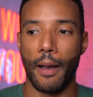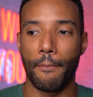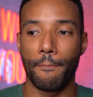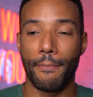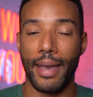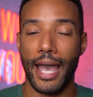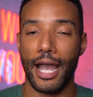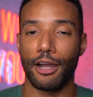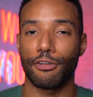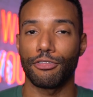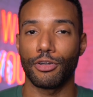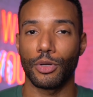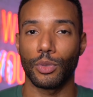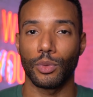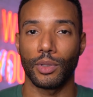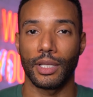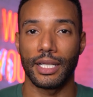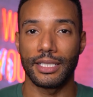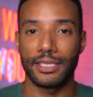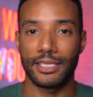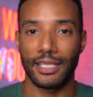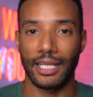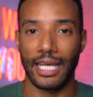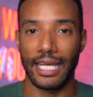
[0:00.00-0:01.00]
A macro
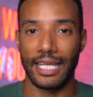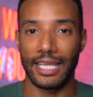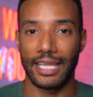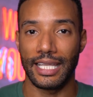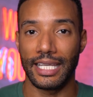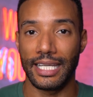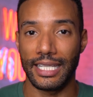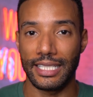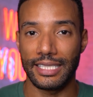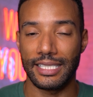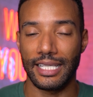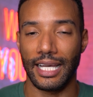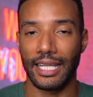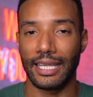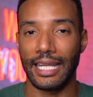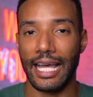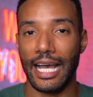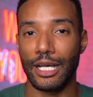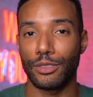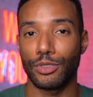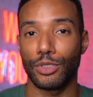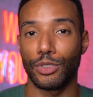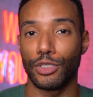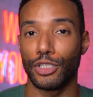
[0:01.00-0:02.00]
lens like this
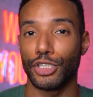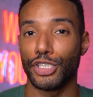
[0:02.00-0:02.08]
allows you